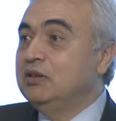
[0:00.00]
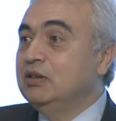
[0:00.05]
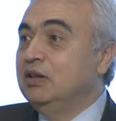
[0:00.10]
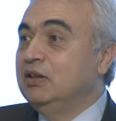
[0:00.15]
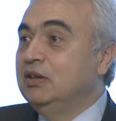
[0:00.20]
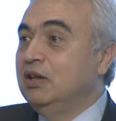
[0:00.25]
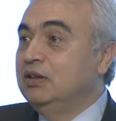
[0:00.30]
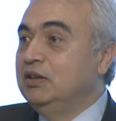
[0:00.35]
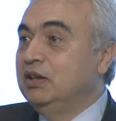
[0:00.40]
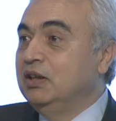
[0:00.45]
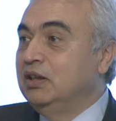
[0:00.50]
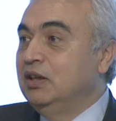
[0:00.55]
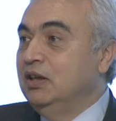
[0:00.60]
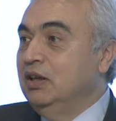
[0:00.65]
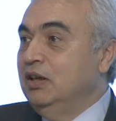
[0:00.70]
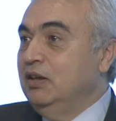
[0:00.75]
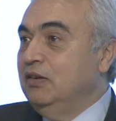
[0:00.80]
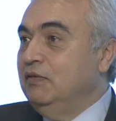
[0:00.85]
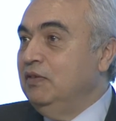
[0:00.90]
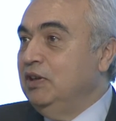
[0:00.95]
And I think
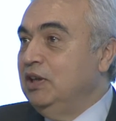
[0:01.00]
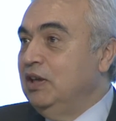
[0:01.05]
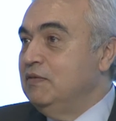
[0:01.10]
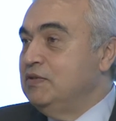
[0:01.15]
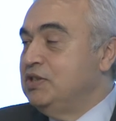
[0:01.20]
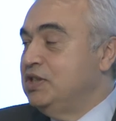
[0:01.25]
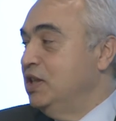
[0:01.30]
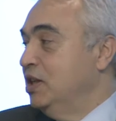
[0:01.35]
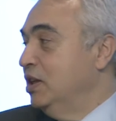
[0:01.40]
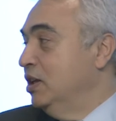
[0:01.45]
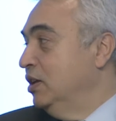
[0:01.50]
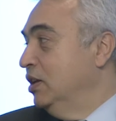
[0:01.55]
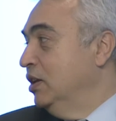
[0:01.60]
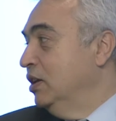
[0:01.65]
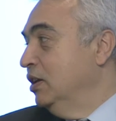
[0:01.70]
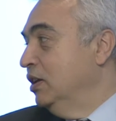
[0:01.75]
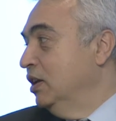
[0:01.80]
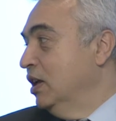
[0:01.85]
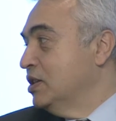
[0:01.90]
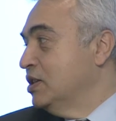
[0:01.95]
we have seen in
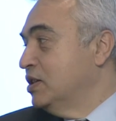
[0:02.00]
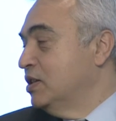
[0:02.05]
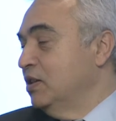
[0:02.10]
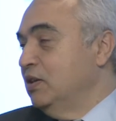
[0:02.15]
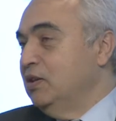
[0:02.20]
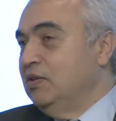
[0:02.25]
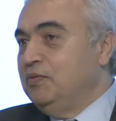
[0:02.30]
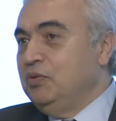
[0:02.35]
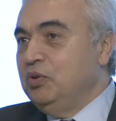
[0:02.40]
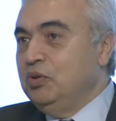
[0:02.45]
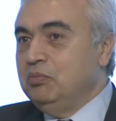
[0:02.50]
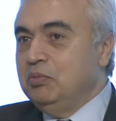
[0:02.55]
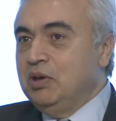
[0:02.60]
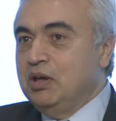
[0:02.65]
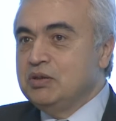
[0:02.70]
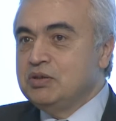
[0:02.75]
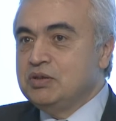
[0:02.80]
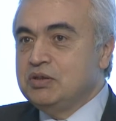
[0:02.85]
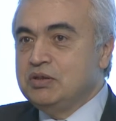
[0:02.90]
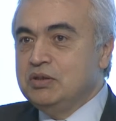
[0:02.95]
the last few
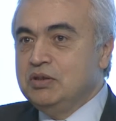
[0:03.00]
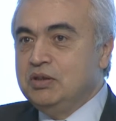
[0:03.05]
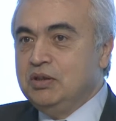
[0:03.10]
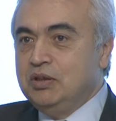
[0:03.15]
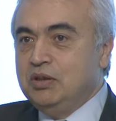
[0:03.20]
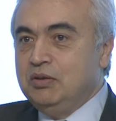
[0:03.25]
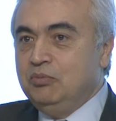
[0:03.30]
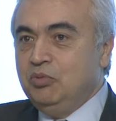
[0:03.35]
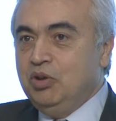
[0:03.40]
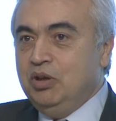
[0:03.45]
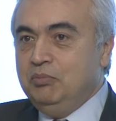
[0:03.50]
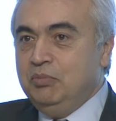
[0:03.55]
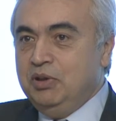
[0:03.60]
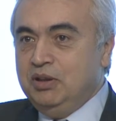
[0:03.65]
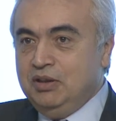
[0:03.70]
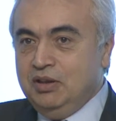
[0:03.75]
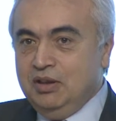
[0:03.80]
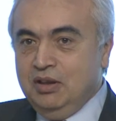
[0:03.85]
months, Mohammed,